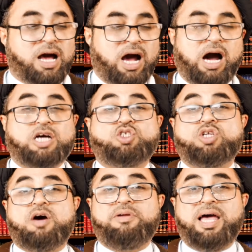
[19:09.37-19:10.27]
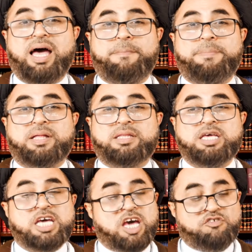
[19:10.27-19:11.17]
Ashura will happen.
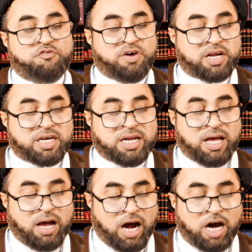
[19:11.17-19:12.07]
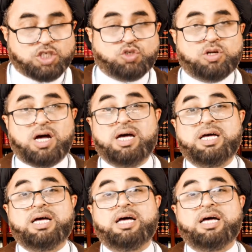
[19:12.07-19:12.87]
If you forget Ashura,